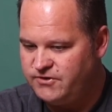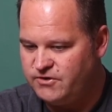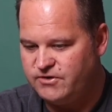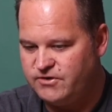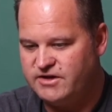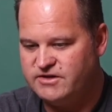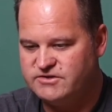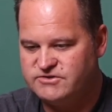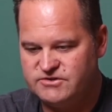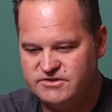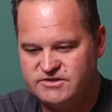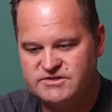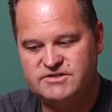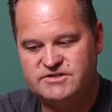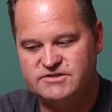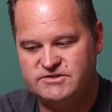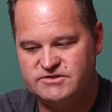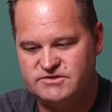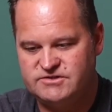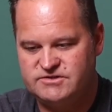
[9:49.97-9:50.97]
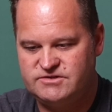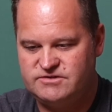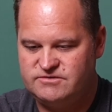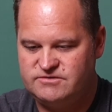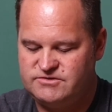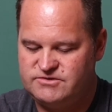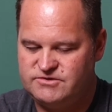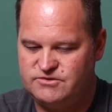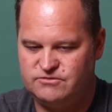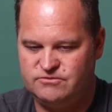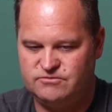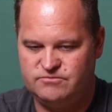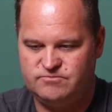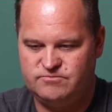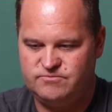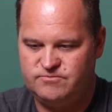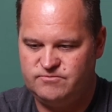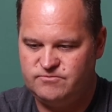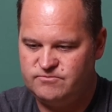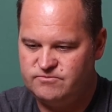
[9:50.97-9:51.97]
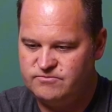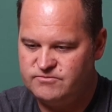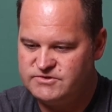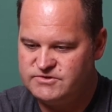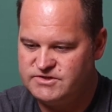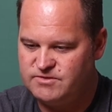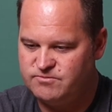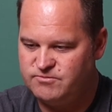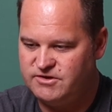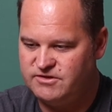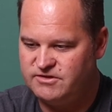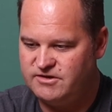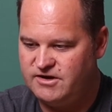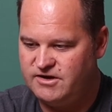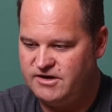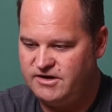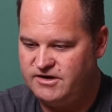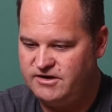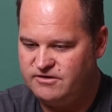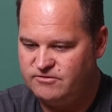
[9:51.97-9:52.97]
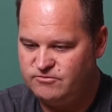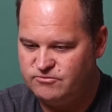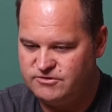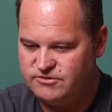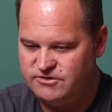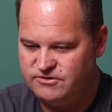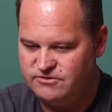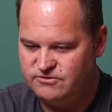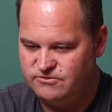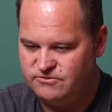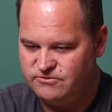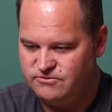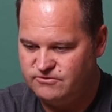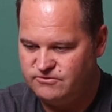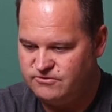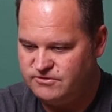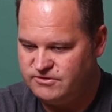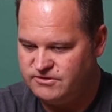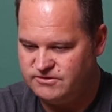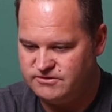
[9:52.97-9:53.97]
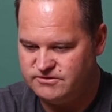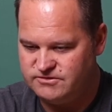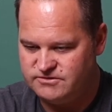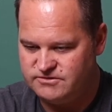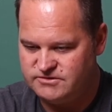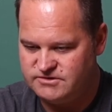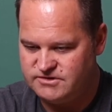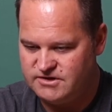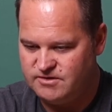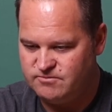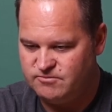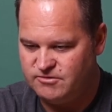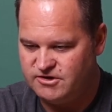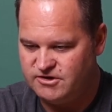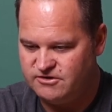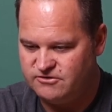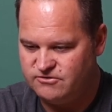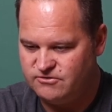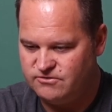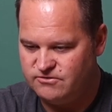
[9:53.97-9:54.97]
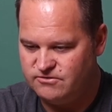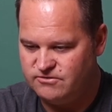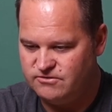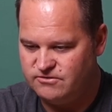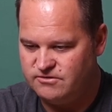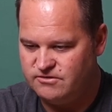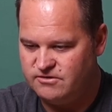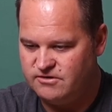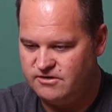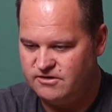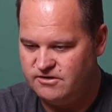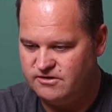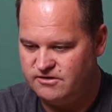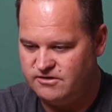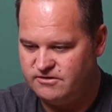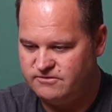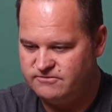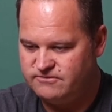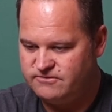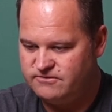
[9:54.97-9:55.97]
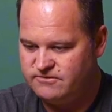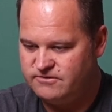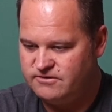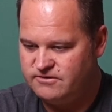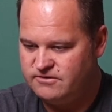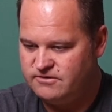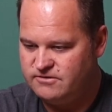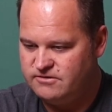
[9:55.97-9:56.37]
Okay, so this is, something that I would do is I'm going to turn off